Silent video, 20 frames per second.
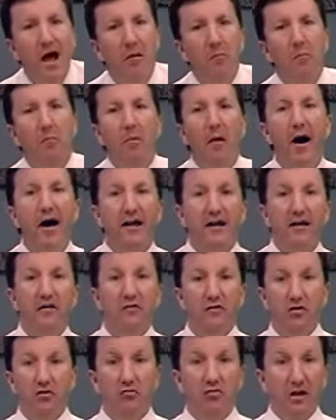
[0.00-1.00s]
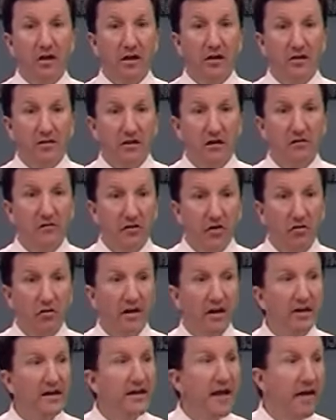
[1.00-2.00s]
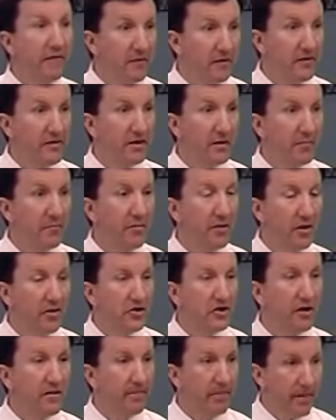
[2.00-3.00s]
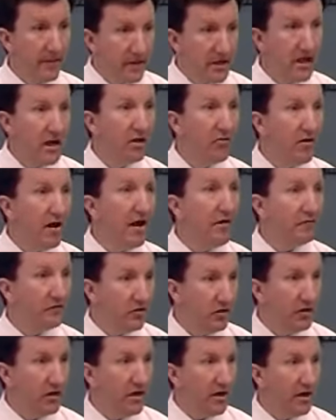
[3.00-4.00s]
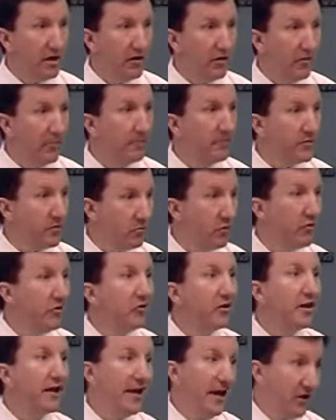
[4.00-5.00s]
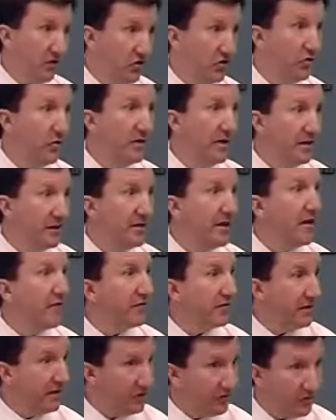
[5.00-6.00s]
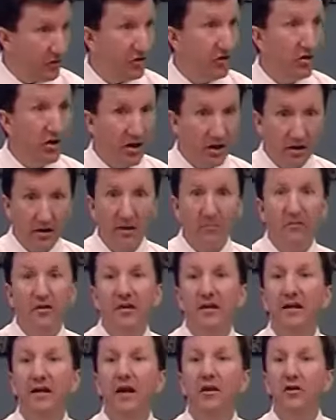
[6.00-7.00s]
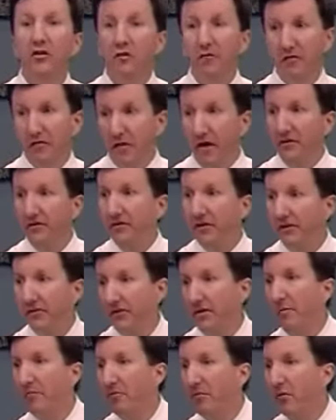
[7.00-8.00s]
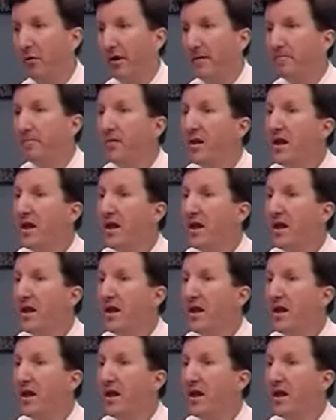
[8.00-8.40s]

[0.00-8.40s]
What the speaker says: But if you run a deficit budget year after year, well, you can't do it indefinitely. So you're going to come to the end of your funds at some point.